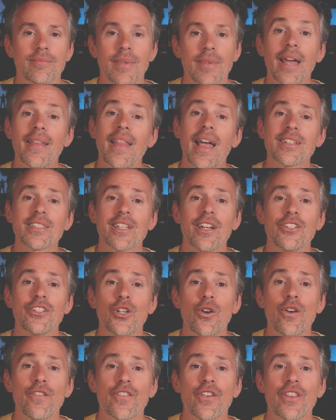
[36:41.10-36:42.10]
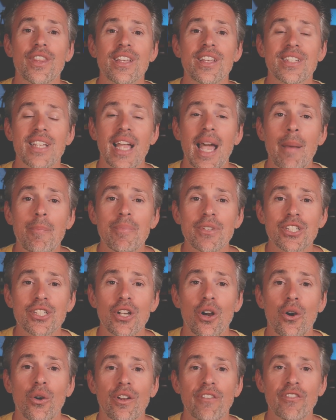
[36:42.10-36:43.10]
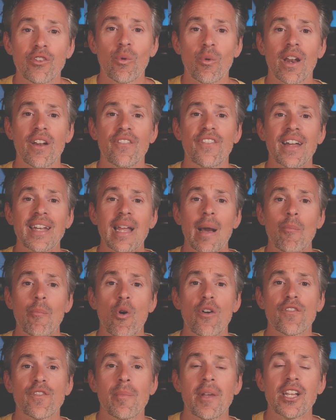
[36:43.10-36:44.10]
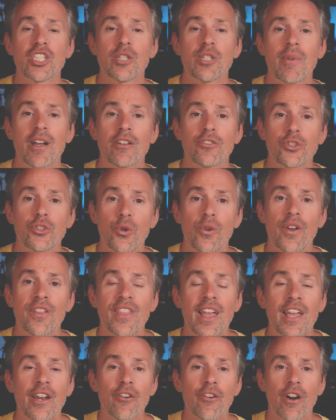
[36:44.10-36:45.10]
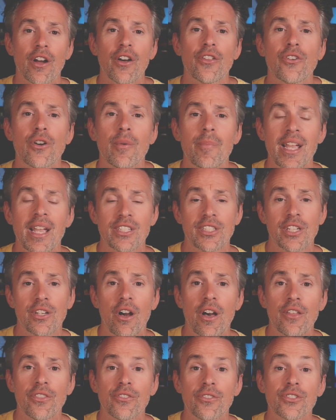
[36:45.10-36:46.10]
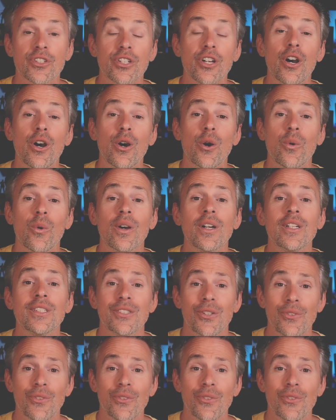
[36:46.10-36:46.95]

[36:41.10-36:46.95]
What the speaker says: And that's going to do it for this episode. If you want to find out more information about Judith and her other amazing authors, go to